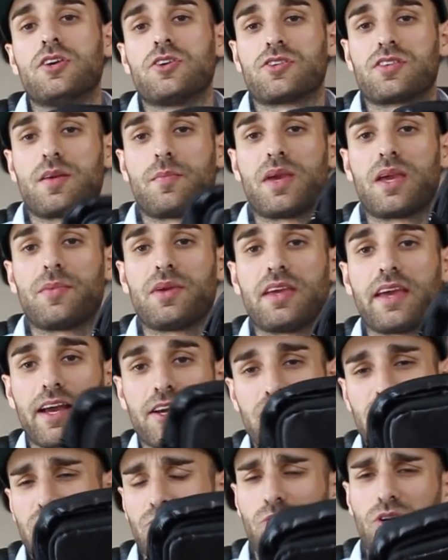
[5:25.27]
So that made me
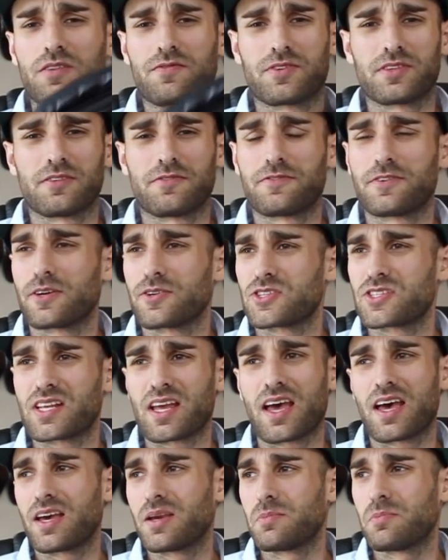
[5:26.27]
actually want for the first
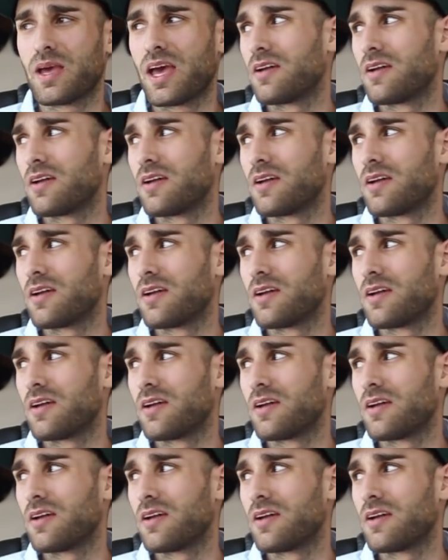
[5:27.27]
time